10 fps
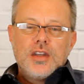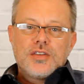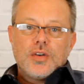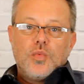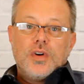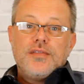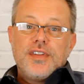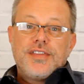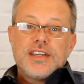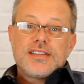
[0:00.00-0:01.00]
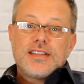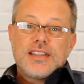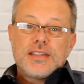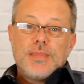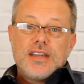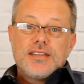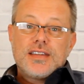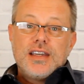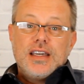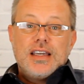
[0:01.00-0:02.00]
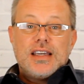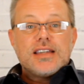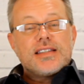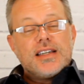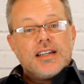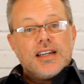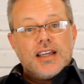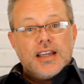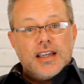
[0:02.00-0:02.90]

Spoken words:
So one of the things that this means is that